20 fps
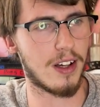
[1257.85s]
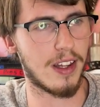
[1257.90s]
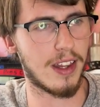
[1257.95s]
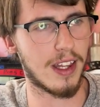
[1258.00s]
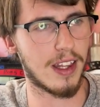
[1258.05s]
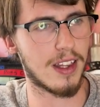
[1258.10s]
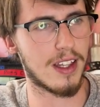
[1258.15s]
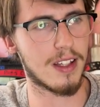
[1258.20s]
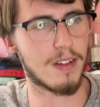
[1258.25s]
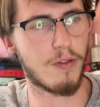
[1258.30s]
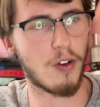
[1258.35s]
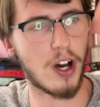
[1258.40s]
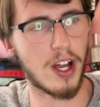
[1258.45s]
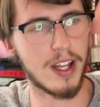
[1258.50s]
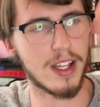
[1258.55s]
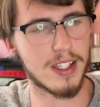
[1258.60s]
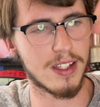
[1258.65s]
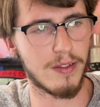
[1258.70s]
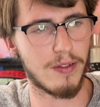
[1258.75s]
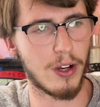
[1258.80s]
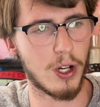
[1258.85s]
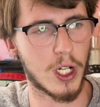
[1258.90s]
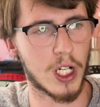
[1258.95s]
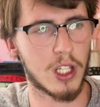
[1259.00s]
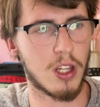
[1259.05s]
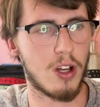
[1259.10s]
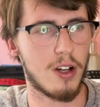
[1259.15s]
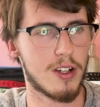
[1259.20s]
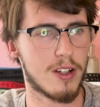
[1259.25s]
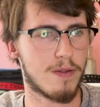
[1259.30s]
I think this fight is a very
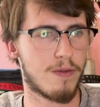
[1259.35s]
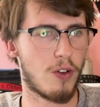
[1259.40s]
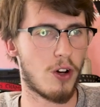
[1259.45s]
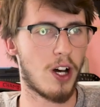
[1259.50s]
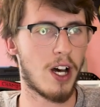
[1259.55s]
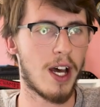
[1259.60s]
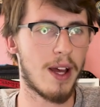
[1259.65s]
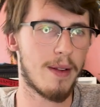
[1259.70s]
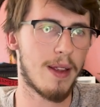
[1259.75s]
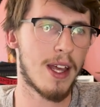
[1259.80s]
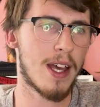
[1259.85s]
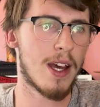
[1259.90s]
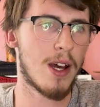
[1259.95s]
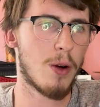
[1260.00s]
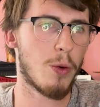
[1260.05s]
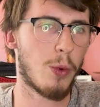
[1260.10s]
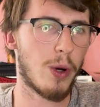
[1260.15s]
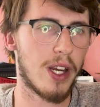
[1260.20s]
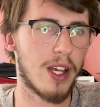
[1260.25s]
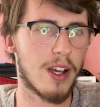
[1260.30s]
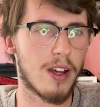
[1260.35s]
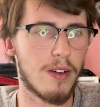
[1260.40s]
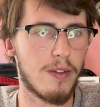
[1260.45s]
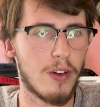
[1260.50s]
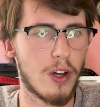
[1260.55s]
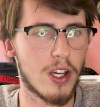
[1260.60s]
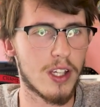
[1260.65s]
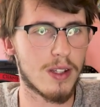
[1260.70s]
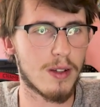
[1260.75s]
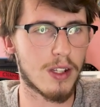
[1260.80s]
close fight, Whittaker
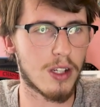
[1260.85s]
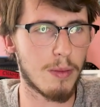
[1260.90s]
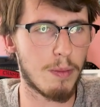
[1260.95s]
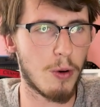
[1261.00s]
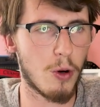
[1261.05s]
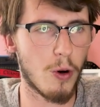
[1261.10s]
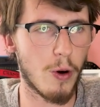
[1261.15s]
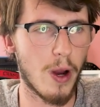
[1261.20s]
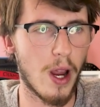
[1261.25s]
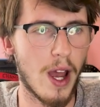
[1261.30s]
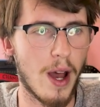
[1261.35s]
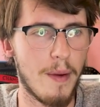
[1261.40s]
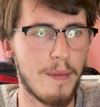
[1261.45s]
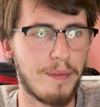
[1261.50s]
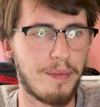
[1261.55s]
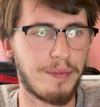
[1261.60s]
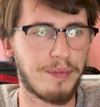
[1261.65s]
versus Topuria.